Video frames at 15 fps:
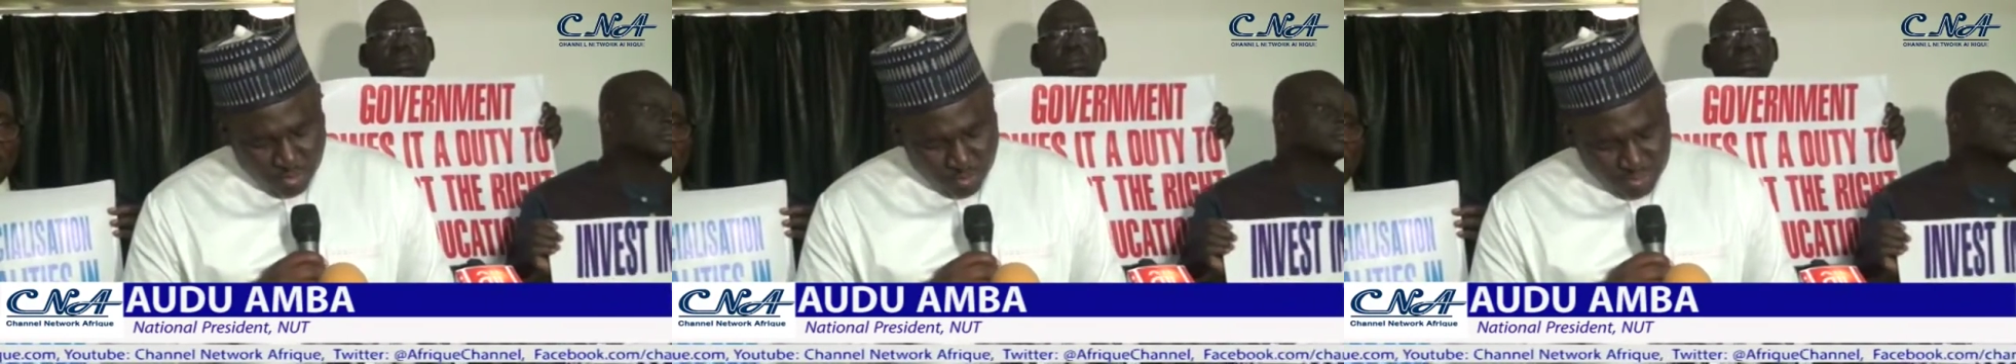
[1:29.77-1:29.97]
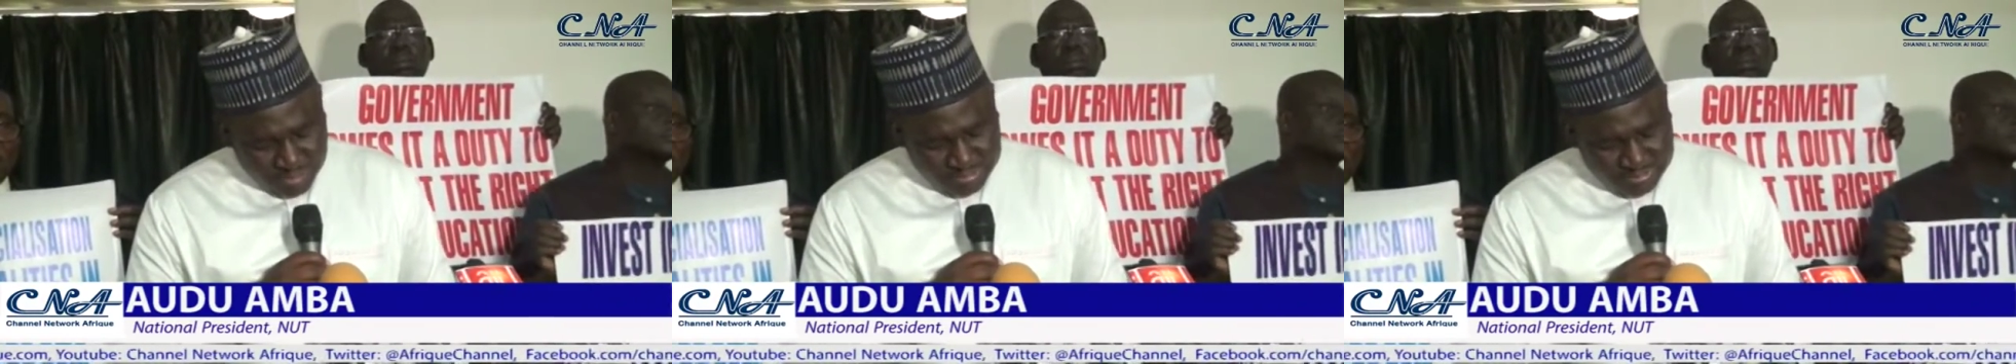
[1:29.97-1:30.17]

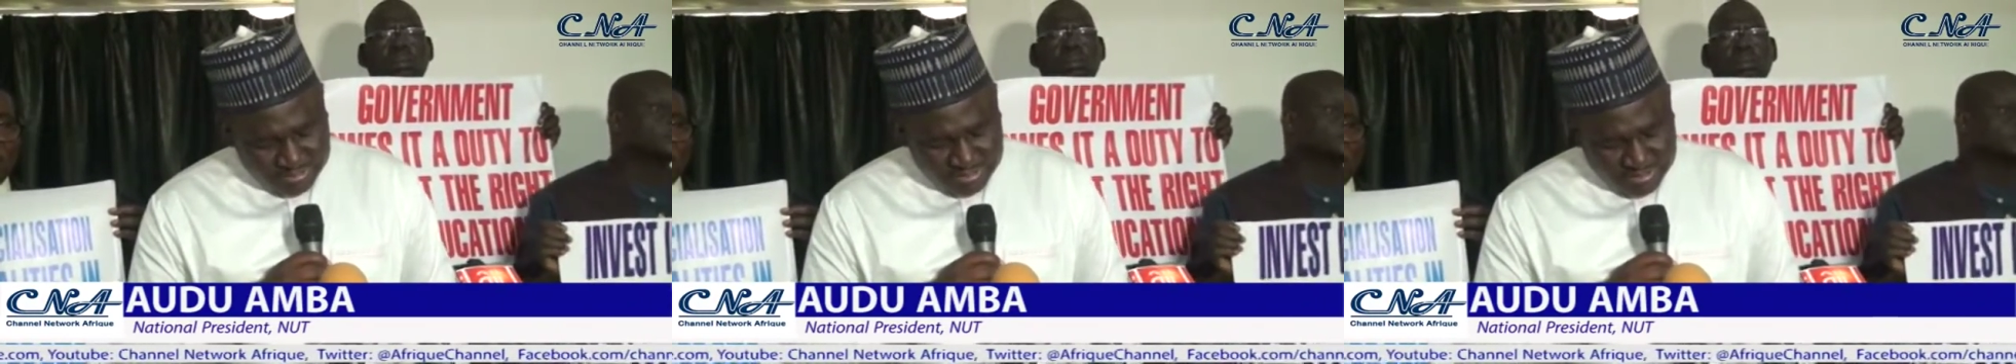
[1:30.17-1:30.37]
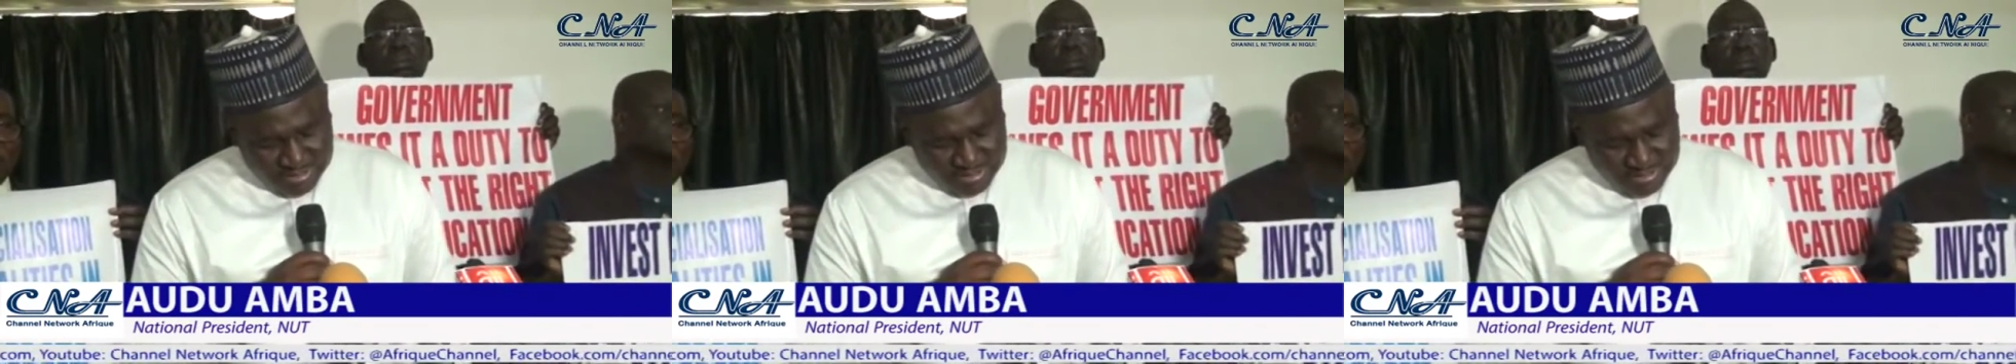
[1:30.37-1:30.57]
which
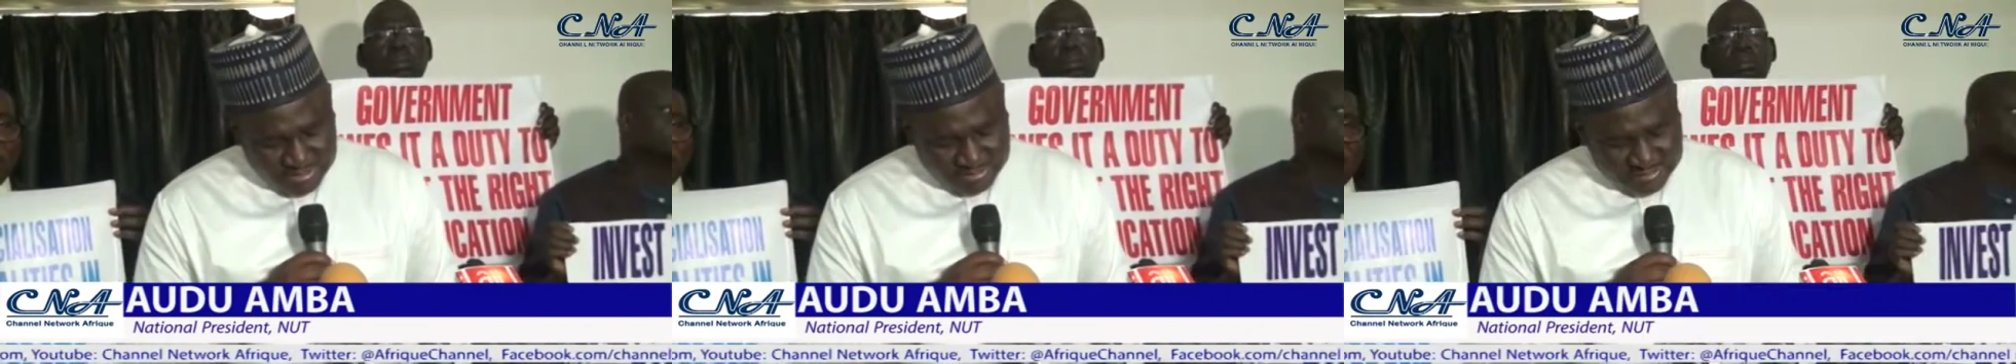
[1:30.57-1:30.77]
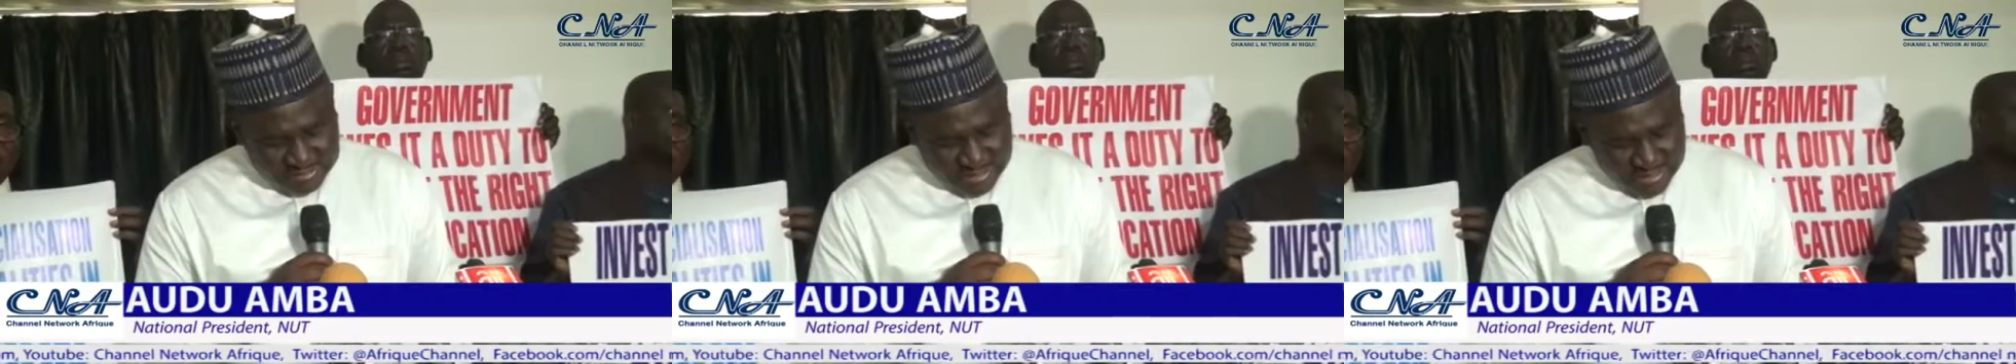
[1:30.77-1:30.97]

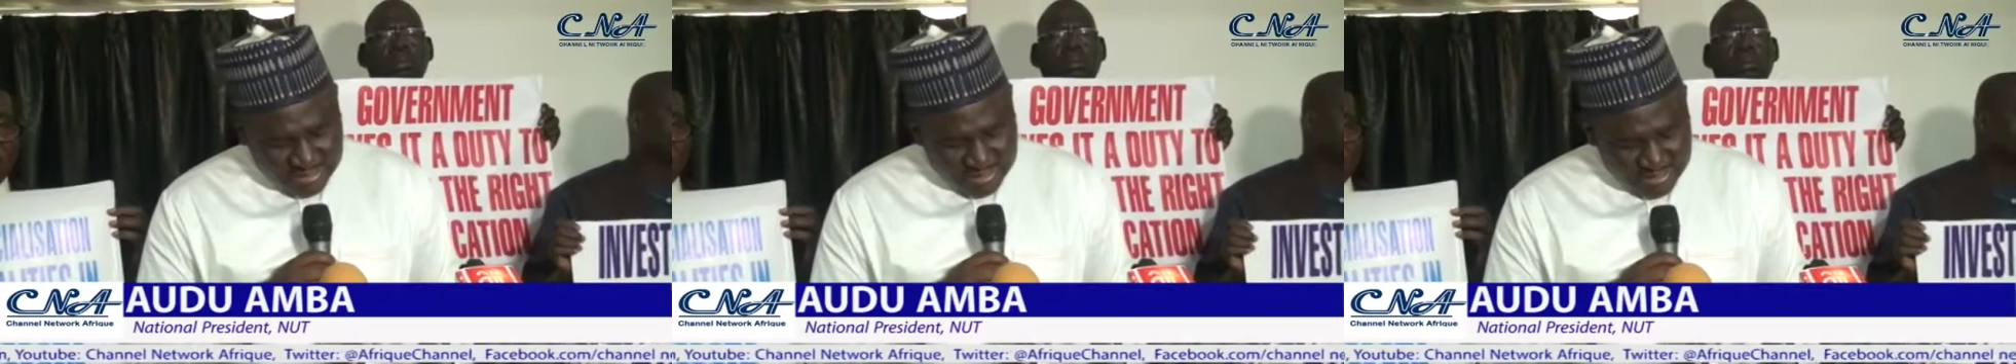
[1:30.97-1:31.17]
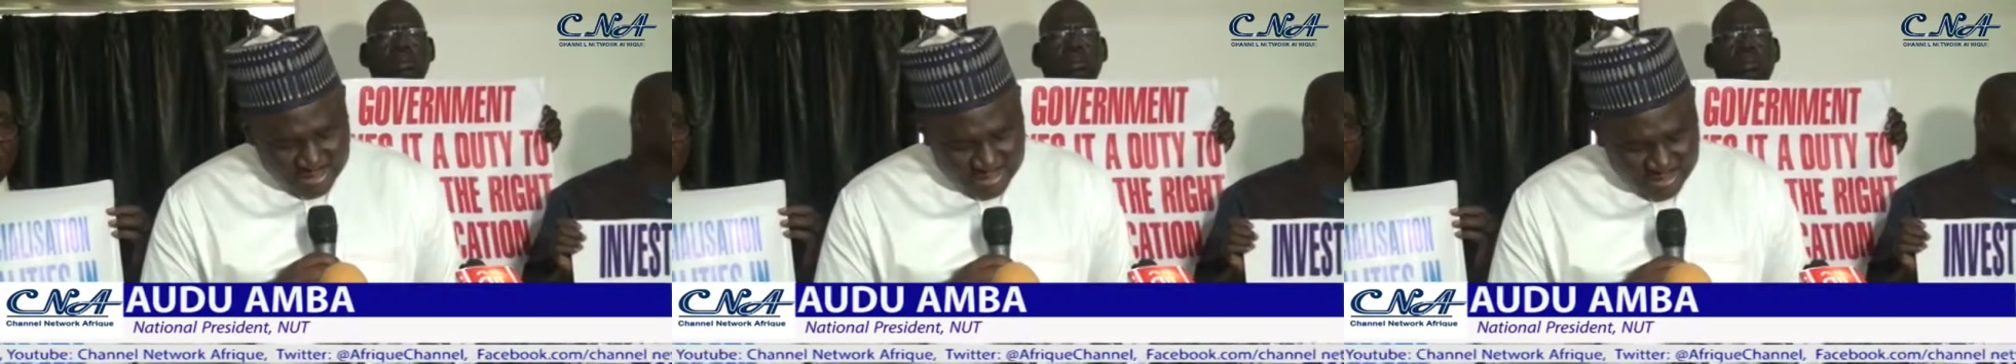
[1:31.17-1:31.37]
is
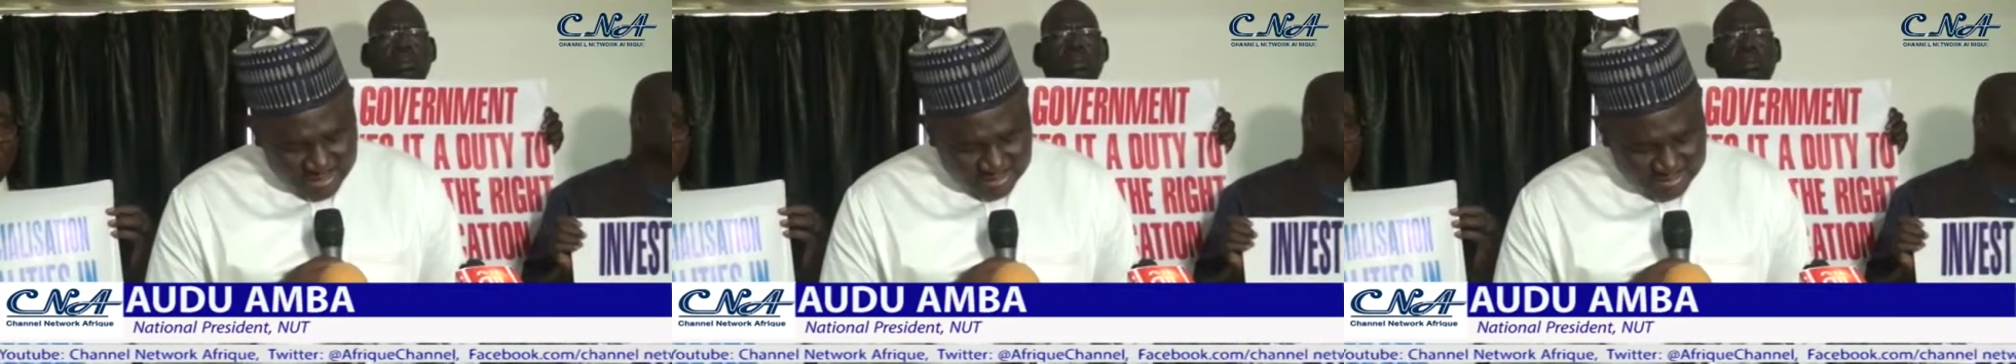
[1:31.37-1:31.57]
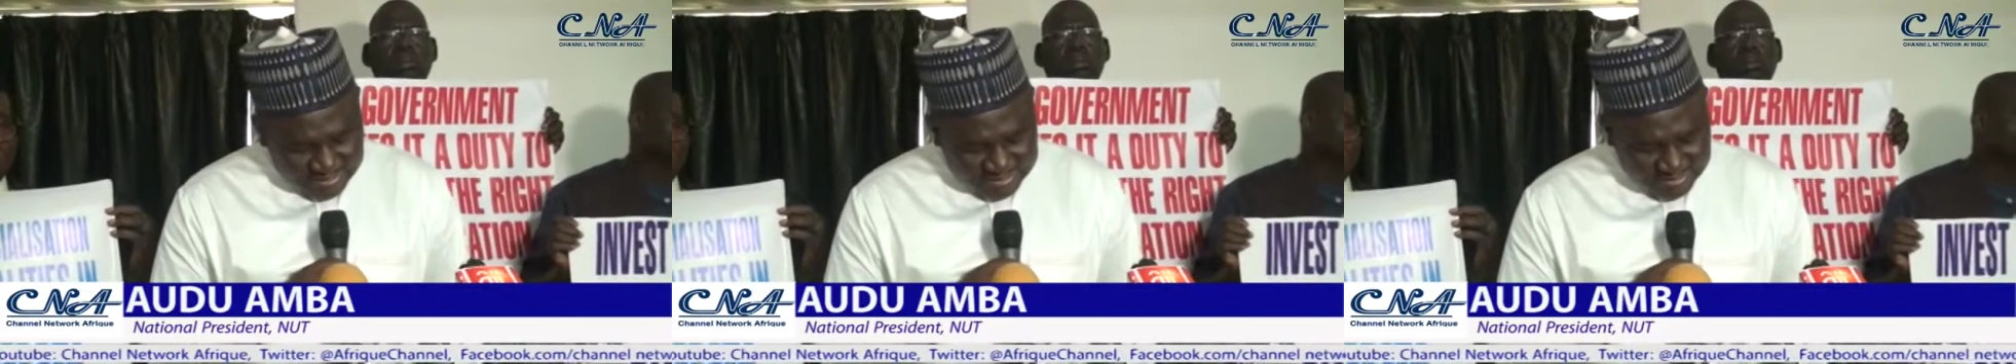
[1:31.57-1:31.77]

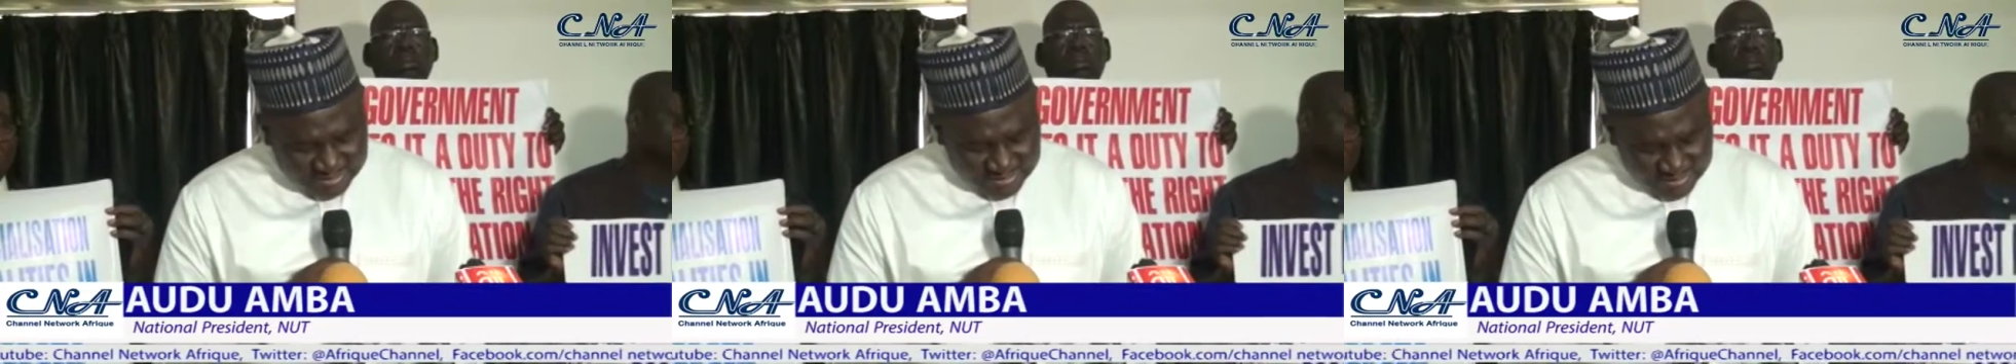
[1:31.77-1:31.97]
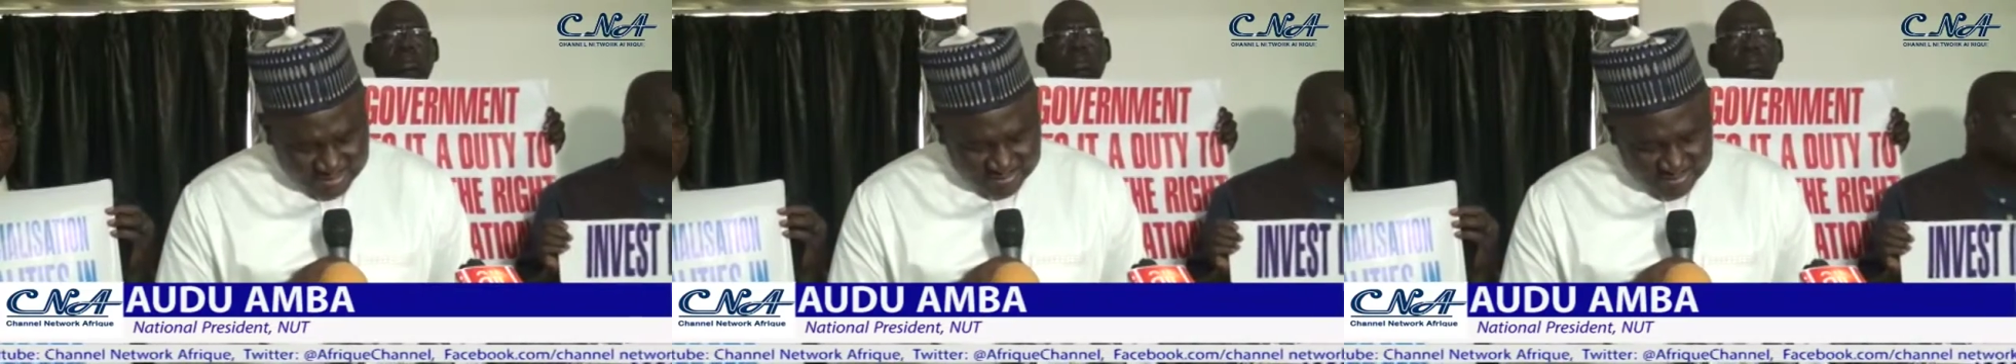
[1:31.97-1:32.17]

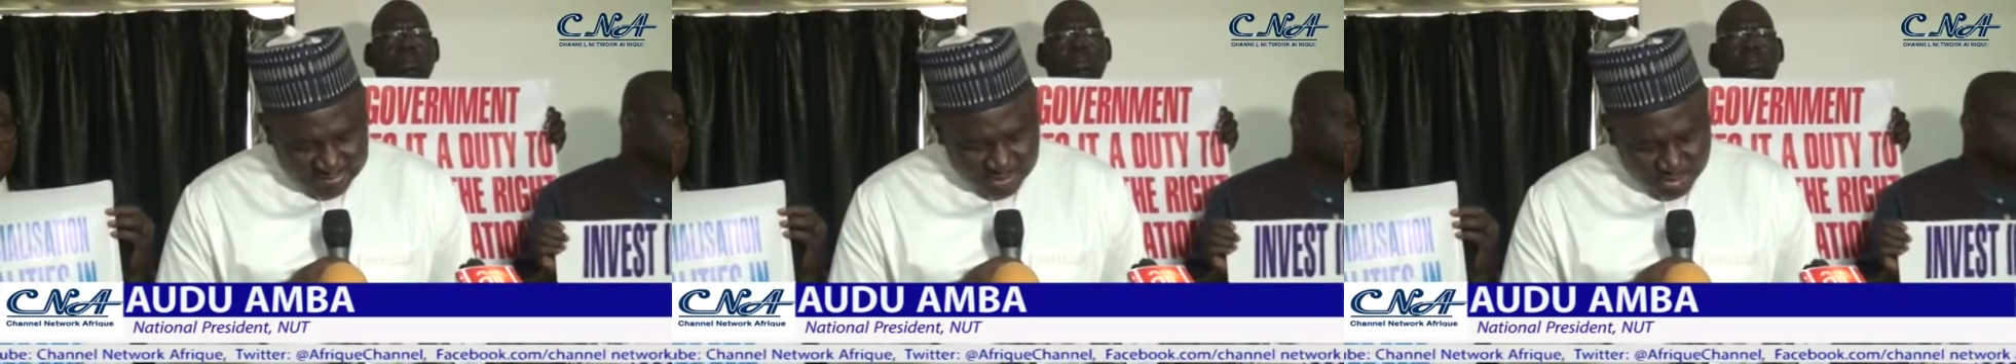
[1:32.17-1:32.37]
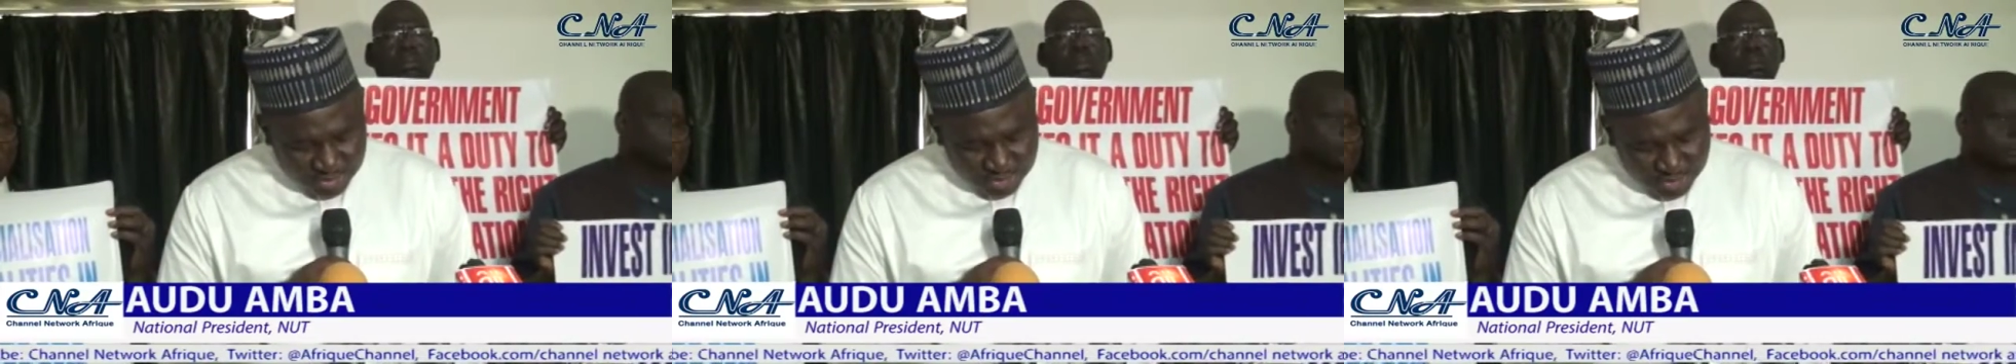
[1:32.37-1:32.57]
antithetical